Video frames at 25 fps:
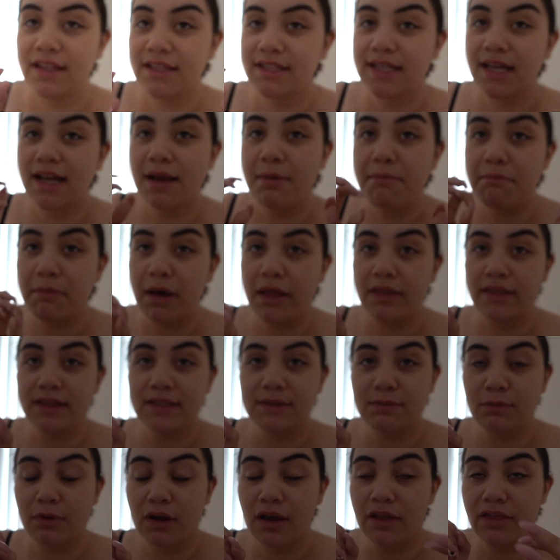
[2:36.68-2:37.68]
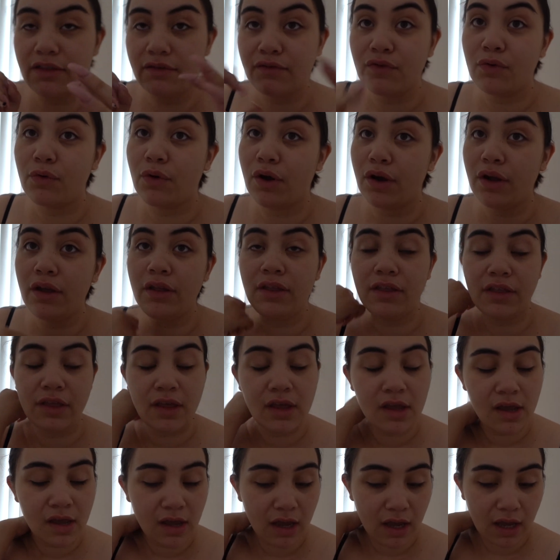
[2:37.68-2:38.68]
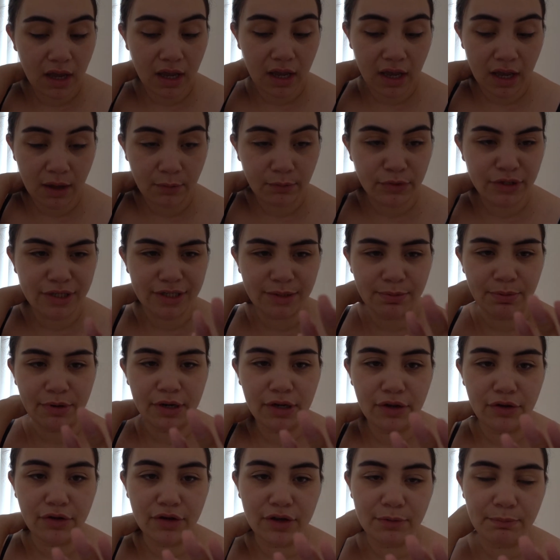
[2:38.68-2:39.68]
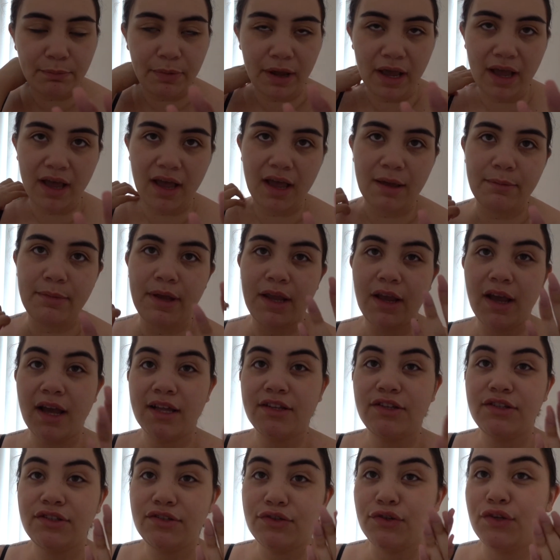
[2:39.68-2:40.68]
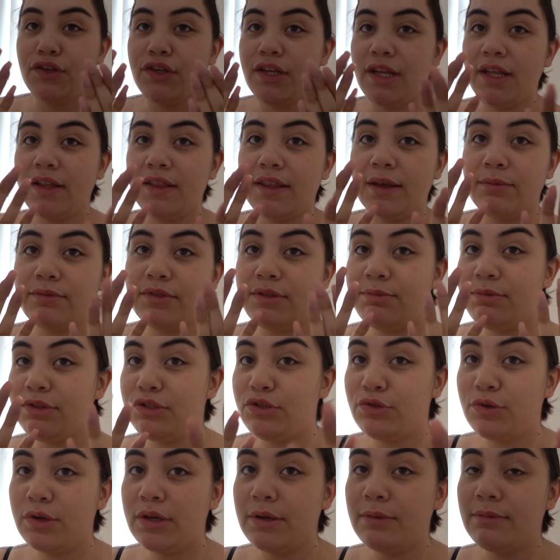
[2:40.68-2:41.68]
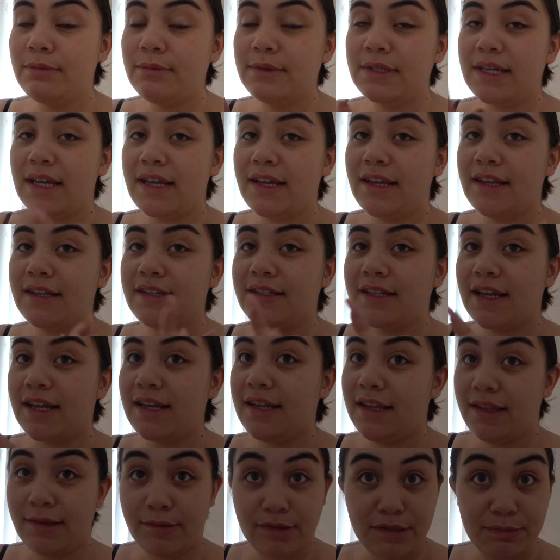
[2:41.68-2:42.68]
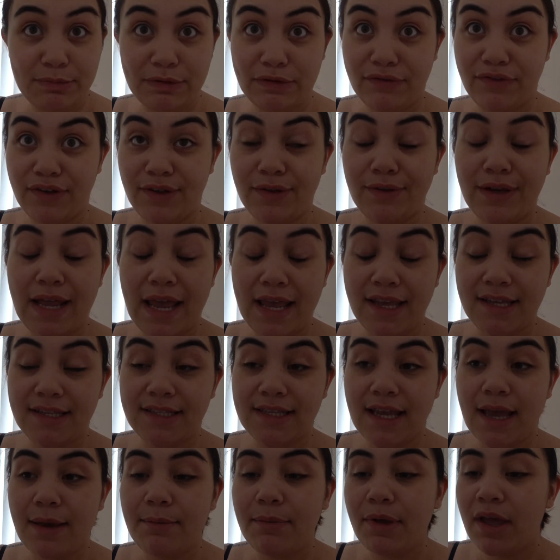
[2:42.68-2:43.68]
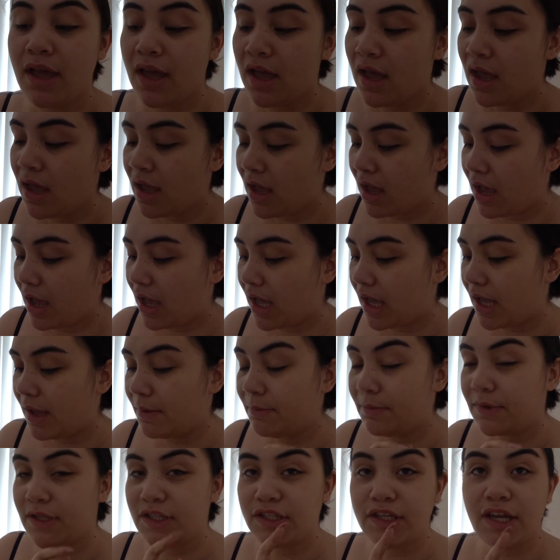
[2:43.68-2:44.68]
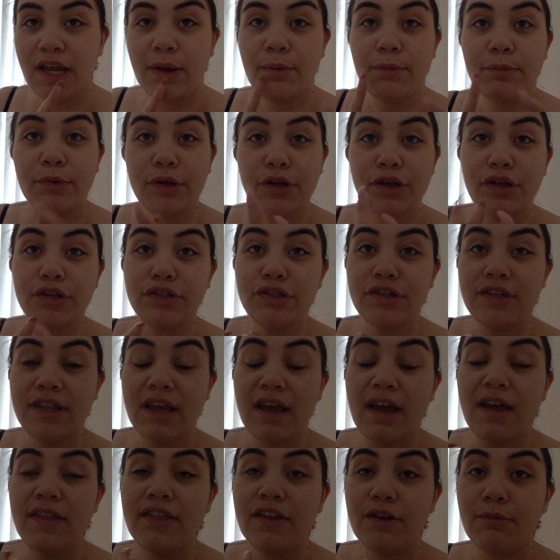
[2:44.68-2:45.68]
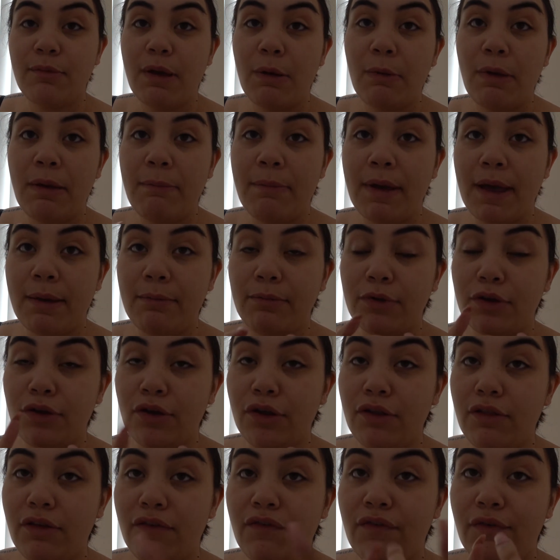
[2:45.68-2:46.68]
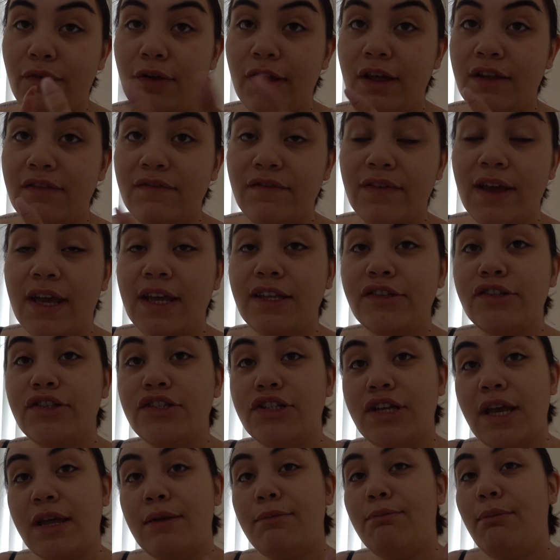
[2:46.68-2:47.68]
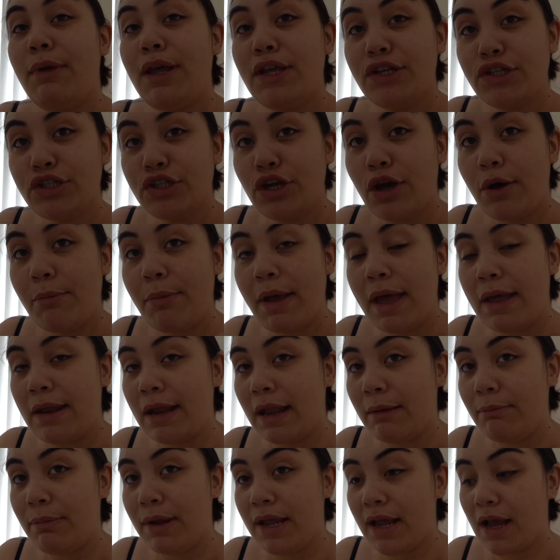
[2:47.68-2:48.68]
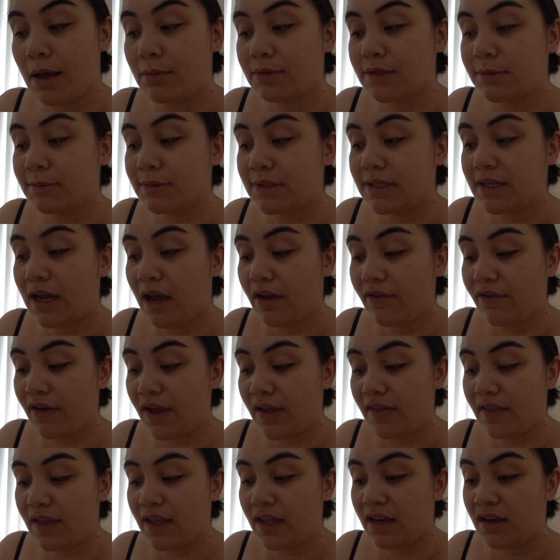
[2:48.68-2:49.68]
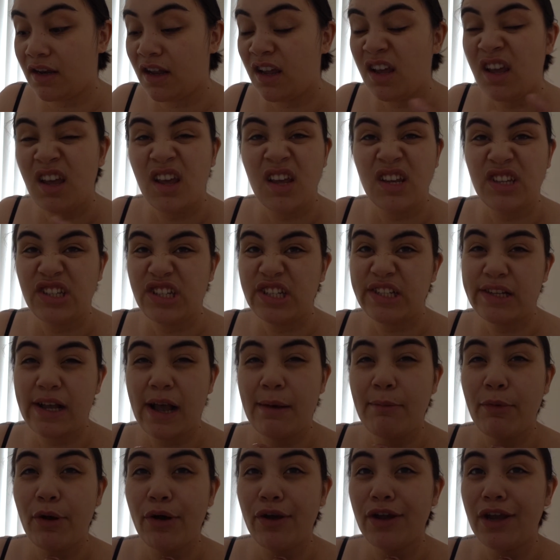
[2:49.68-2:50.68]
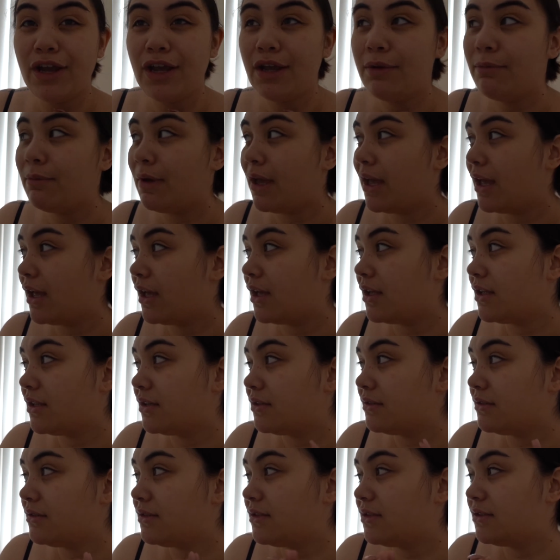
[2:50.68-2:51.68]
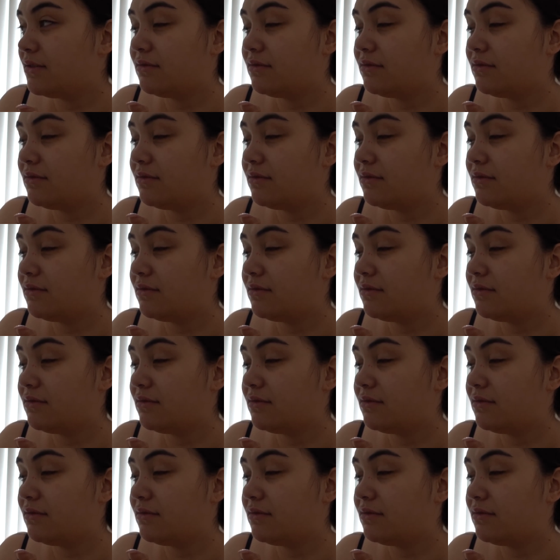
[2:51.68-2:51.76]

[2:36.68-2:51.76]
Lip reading: it's like a month's worth of growth, which is pretty good. But I mean, I do need them to be trimmed and I need them to be filled ASAP. So yeah, I'm going to do that. And then on my way back, I'm going to go to the fruit and veg and meat shop and like pick up some stuff and then just come home and